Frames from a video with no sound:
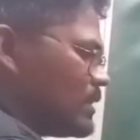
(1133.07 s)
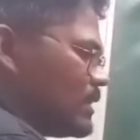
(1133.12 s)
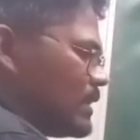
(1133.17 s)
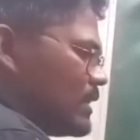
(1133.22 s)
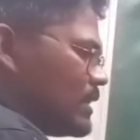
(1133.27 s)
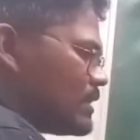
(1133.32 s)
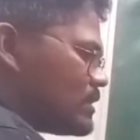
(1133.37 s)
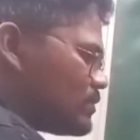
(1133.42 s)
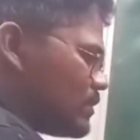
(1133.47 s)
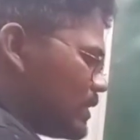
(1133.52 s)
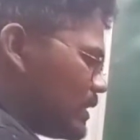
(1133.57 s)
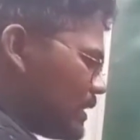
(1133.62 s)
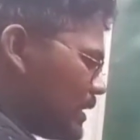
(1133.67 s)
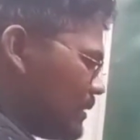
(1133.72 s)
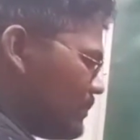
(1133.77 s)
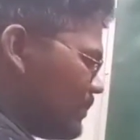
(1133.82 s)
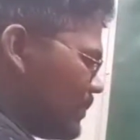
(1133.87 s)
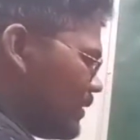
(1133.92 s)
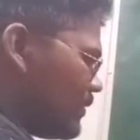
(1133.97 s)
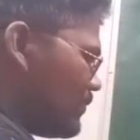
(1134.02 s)
It is one
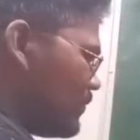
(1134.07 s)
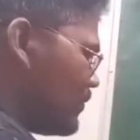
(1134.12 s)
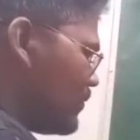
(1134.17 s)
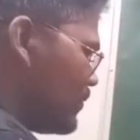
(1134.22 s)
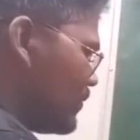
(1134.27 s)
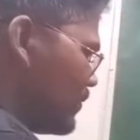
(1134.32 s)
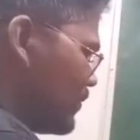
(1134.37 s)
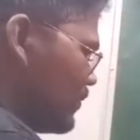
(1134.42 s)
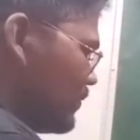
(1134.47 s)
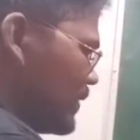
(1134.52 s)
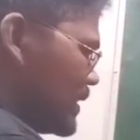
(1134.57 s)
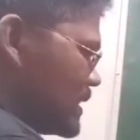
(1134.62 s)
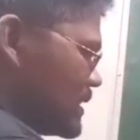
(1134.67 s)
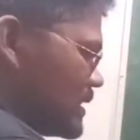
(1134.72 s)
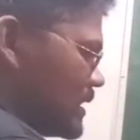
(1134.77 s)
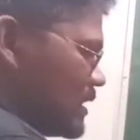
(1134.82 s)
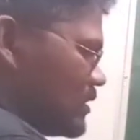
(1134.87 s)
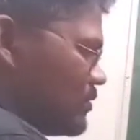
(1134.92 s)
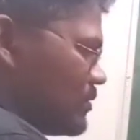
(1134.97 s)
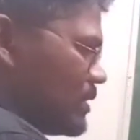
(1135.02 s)
type of
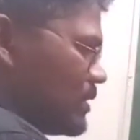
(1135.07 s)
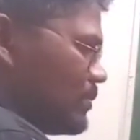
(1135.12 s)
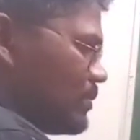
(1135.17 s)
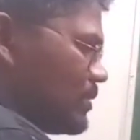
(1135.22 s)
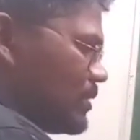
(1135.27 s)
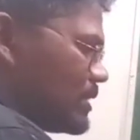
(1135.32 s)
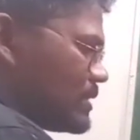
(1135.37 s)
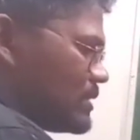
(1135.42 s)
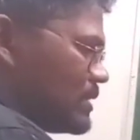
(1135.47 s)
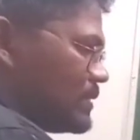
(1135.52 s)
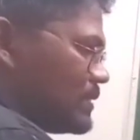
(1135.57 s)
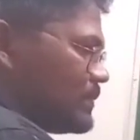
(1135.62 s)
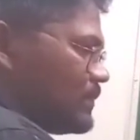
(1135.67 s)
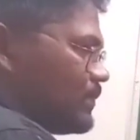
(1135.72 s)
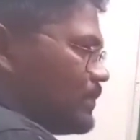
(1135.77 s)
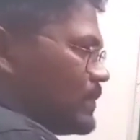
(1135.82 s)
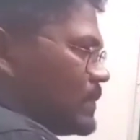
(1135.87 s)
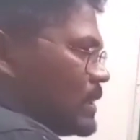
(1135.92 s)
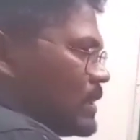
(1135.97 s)
vegetative reproduction.